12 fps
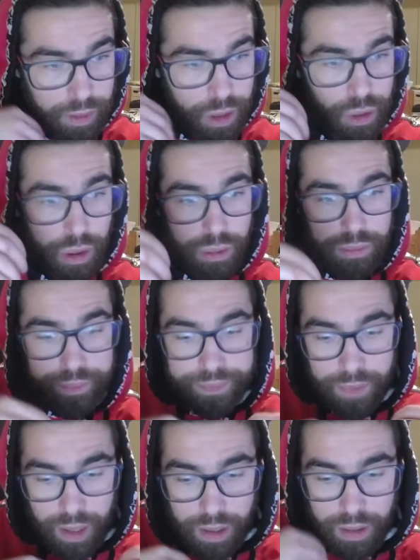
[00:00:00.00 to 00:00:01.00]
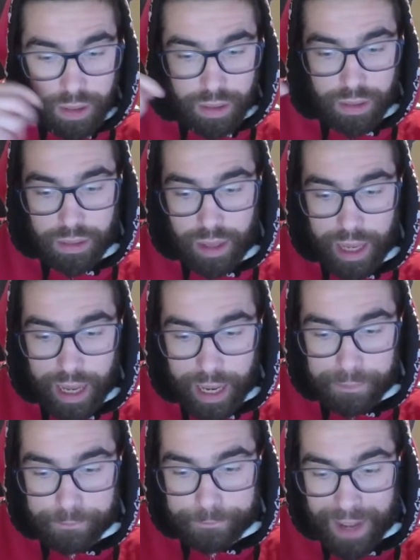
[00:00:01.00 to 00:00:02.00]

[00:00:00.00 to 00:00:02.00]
you know, um,